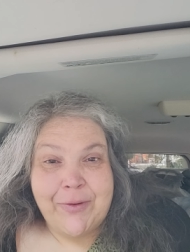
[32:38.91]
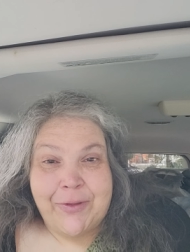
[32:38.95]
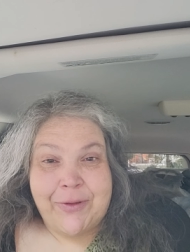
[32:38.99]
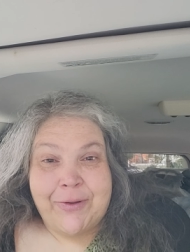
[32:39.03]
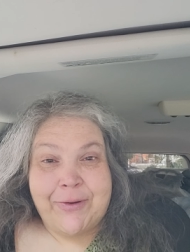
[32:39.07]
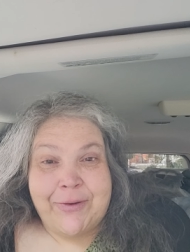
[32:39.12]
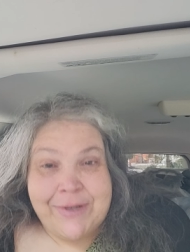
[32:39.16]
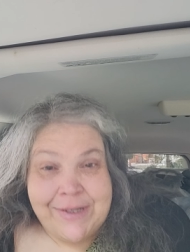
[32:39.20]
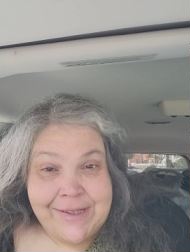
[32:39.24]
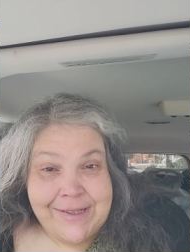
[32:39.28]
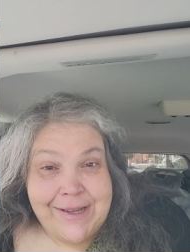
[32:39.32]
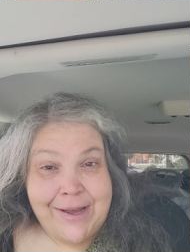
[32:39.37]
with
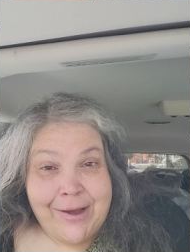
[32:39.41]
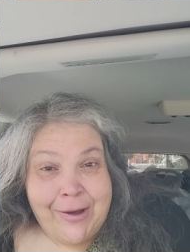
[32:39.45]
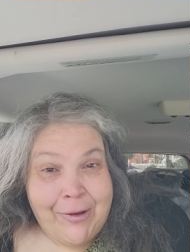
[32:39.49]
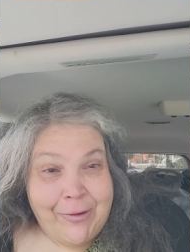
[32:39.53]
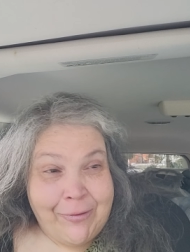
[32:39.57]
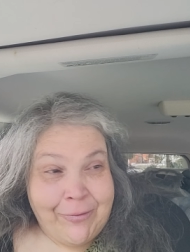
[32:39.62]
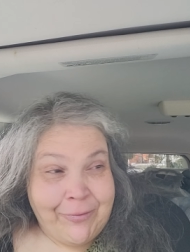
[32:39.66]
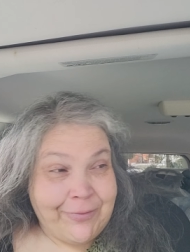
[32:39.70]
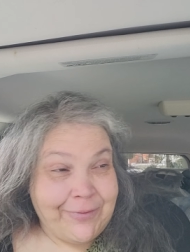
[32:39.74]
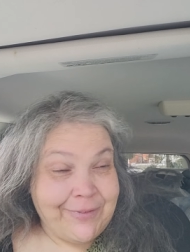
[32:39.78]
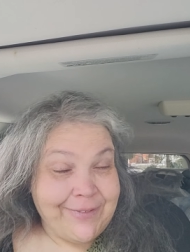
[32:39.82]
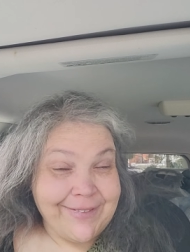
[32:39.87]

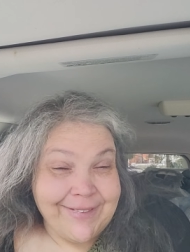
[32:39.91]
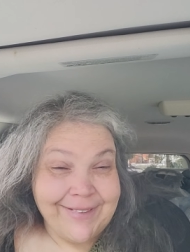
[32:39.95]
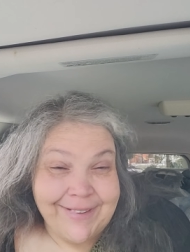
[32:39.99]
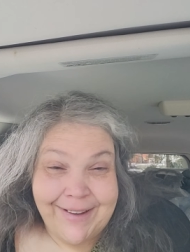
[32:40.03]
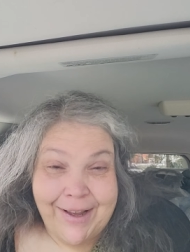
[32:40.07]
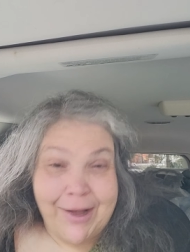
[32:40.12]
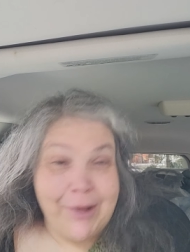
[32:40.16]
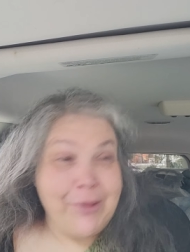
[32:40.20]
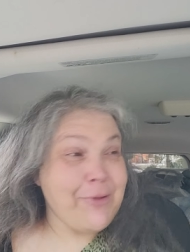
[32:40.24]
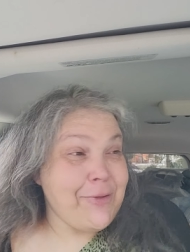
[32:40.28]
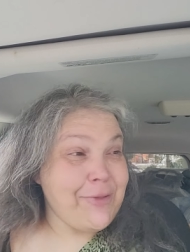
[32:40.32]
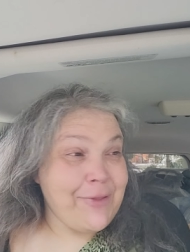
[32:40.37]
yourself
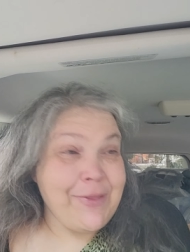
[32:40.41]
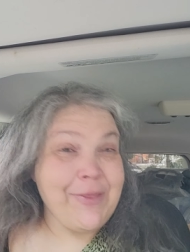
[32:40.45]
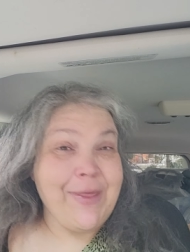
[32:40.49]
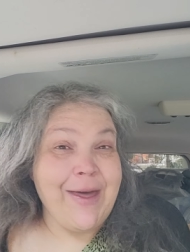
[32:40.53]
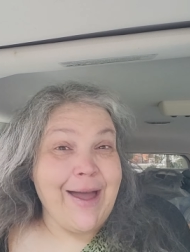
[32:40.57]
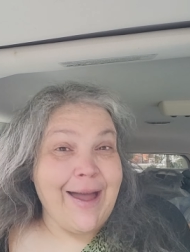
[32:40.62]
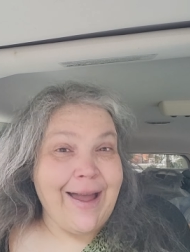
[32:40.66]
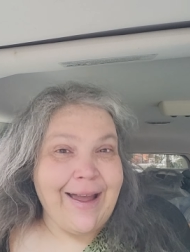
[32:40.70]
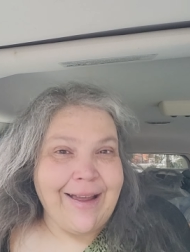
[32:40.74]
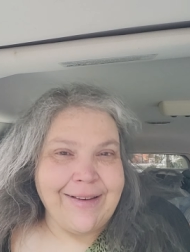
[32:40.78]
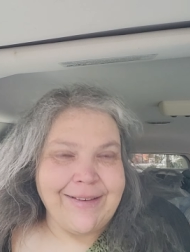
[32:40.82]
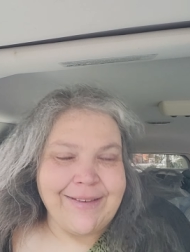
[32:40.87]
other than
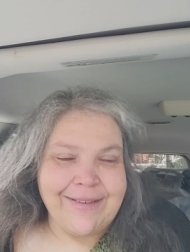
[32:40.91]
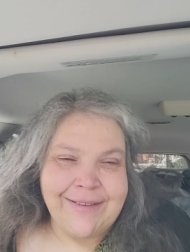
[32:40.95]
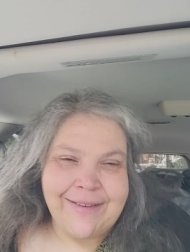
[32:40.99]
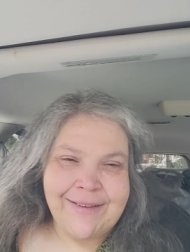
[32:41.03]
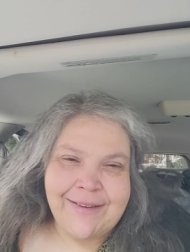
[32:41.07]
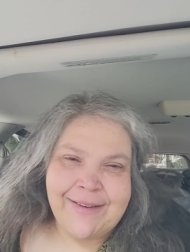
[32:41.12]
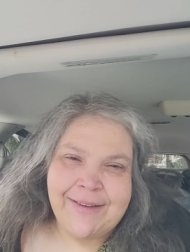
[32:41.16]
that.